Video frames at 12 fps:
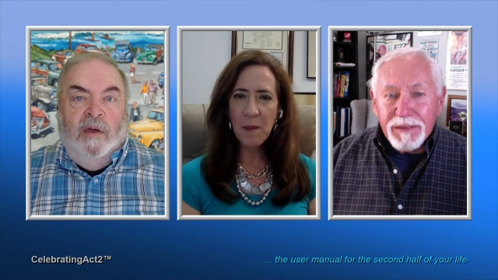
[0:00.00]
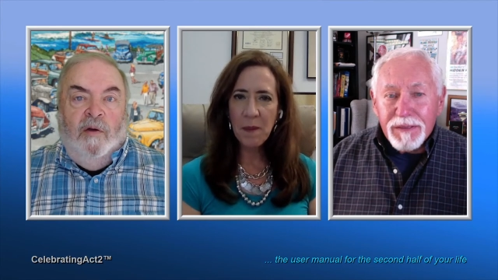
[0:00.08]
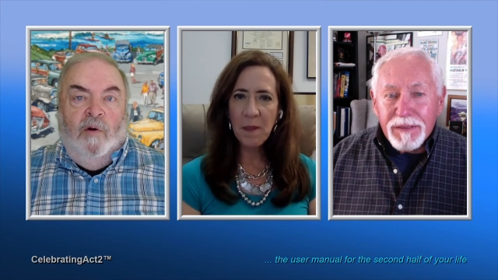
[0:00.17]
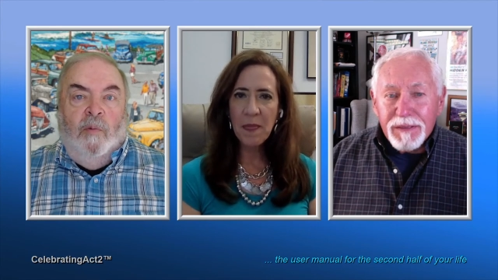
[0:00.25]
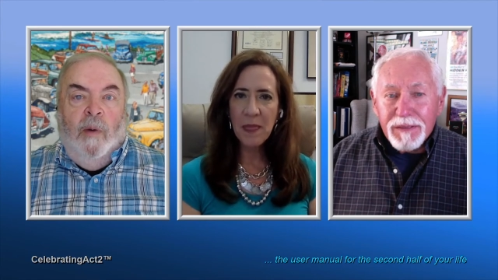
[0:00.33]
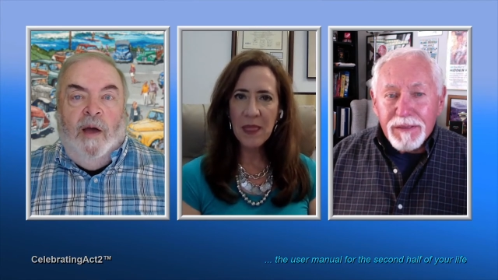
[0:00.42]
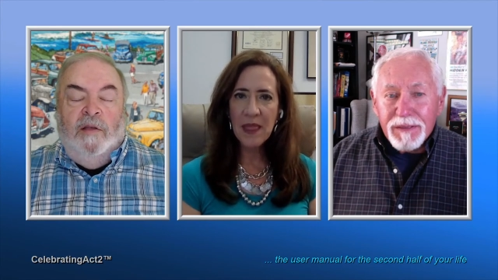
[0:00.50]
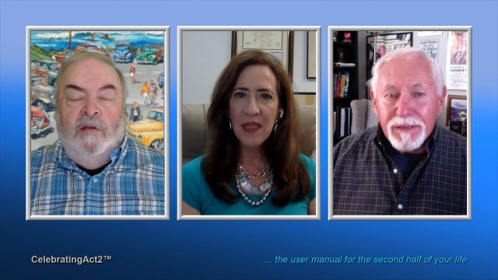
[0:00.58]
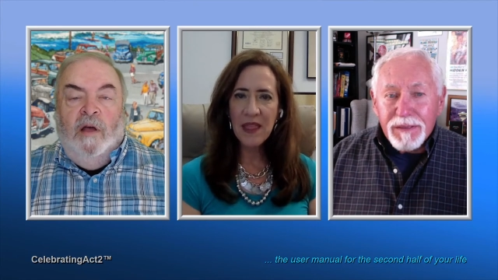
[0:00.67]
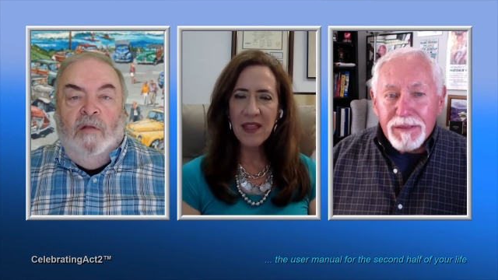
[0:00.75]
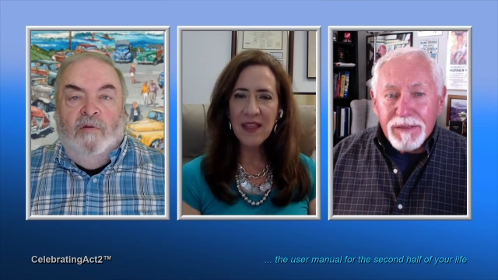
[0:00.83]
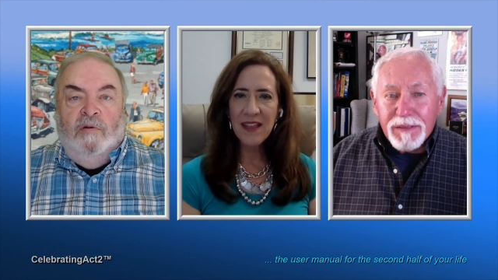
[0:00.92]
Speaker 1: who might
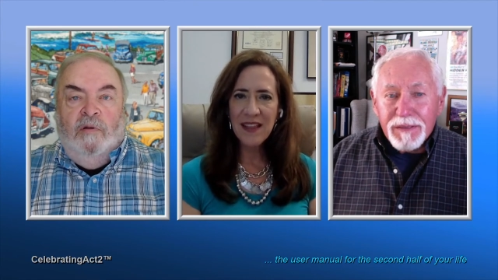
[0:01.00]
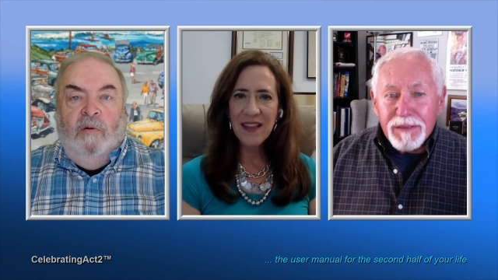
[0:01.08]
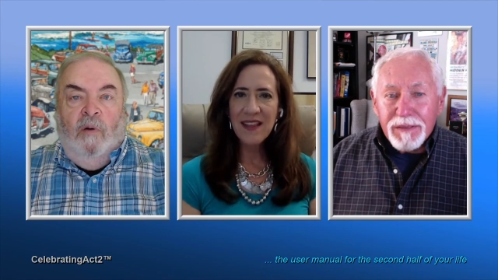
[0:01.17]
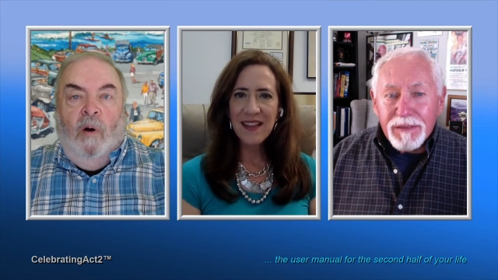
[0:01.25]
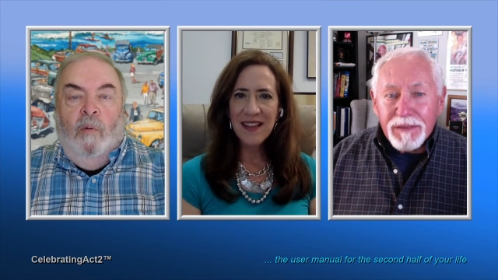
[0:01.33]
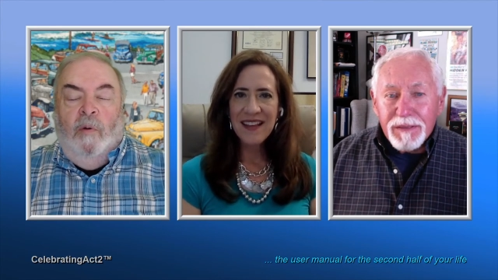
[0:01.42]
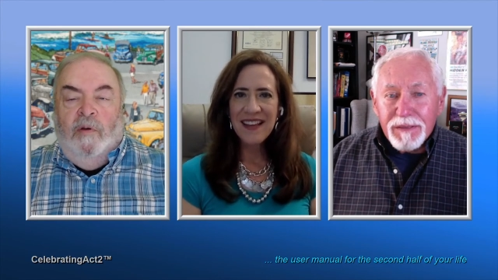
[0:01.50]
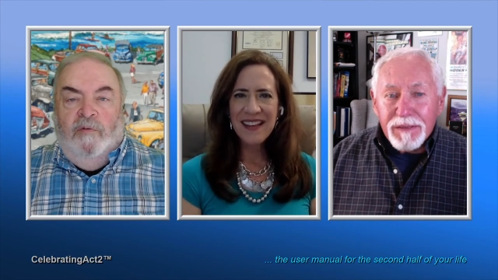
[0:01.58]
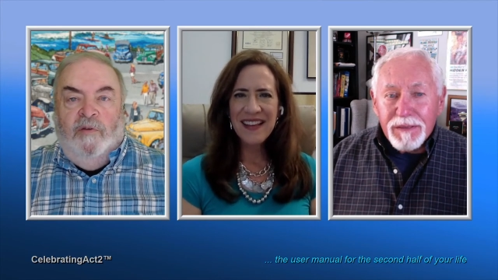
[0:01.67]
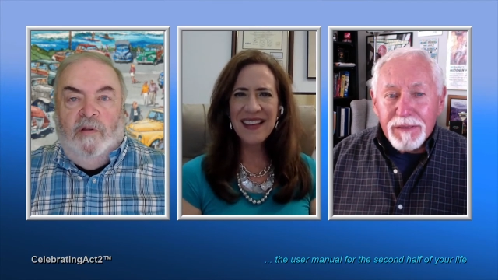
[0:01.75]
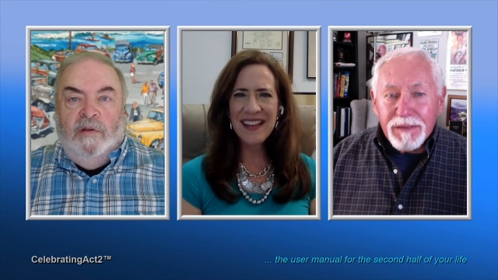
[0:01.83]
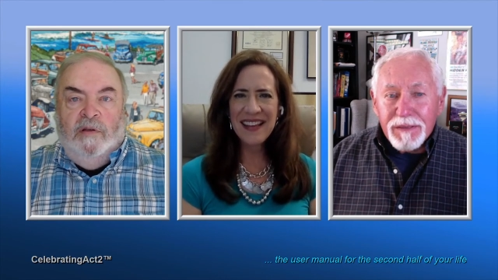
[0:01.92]
look, oh, well, you're
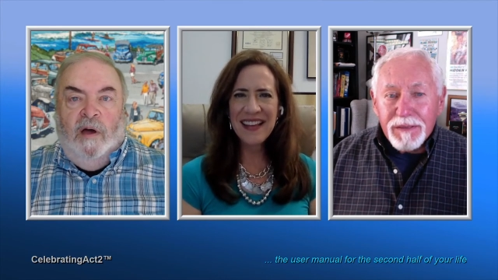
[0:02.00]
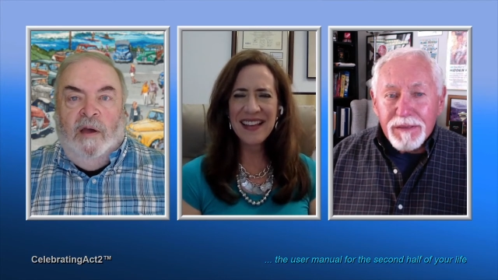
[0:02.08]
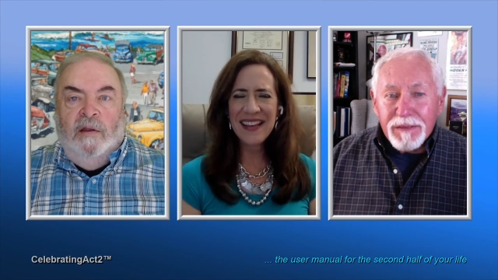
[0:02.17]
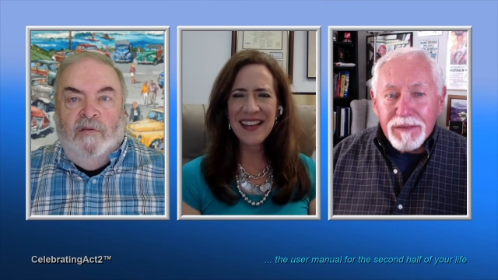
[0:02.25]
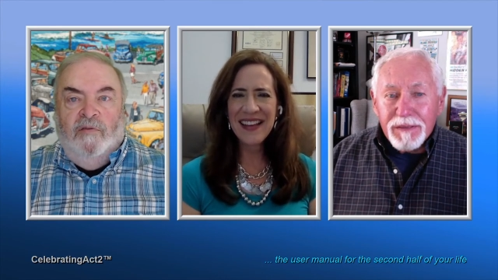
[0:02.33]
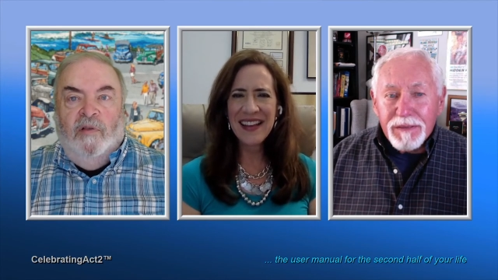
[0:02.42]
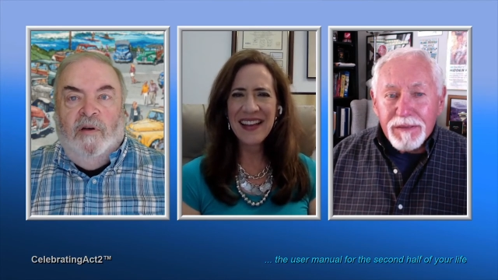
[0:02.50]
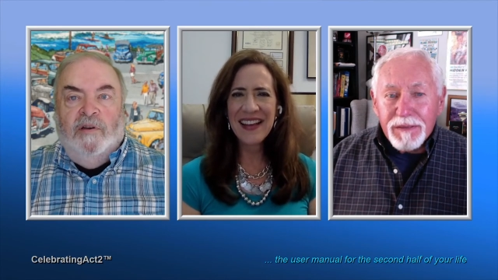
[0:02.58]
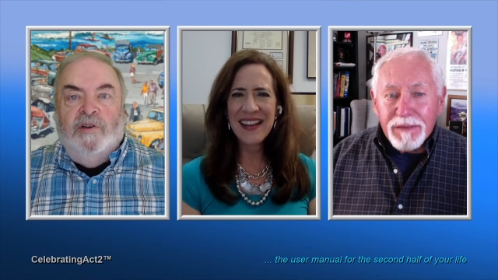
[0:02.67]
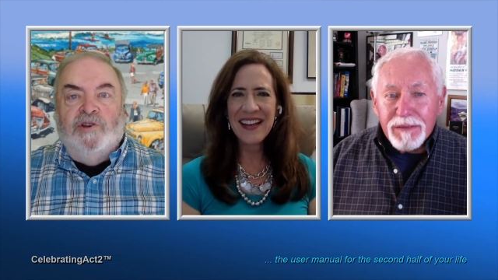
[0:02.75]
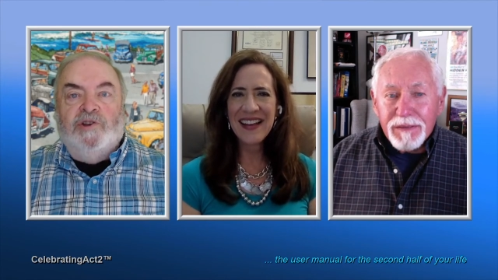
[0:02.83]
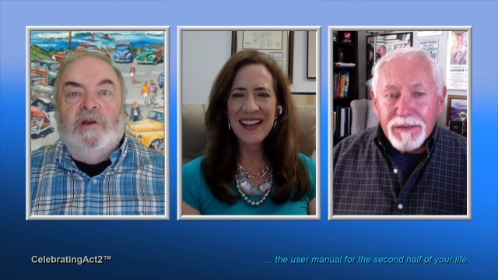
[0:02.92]
feeling tired and
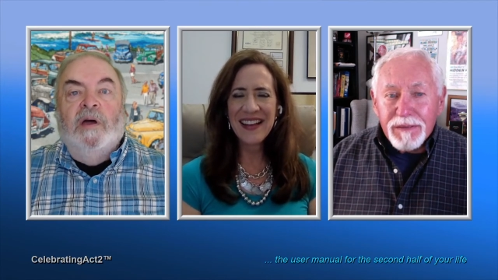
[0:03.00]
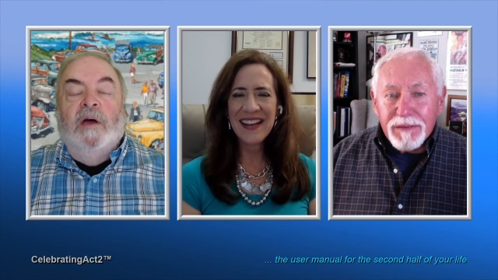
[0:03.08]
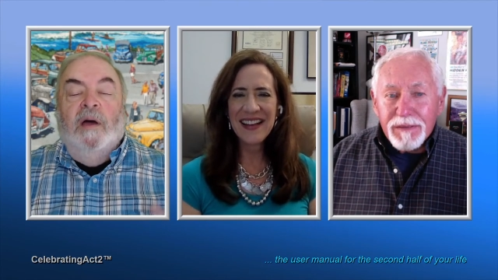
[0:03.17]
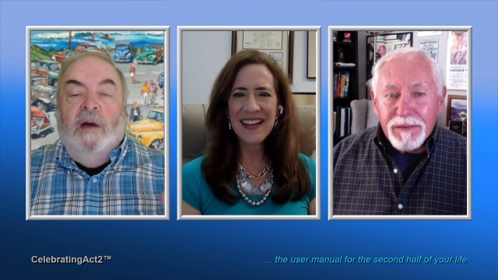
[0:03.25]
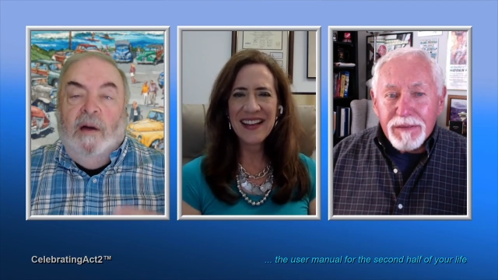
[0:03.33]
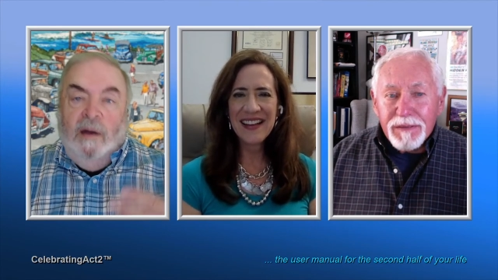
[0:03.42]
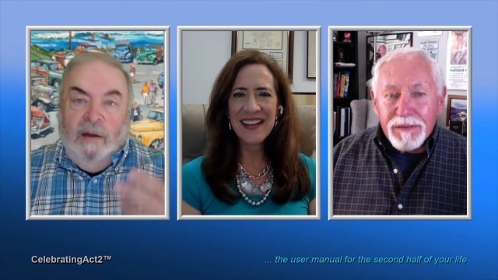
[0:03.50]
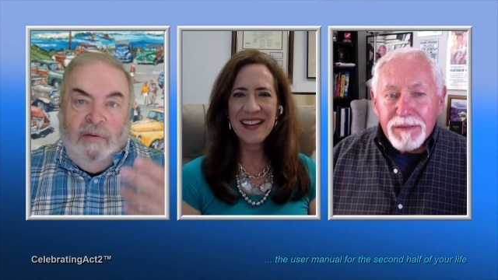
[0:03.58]
sluggish. Uh,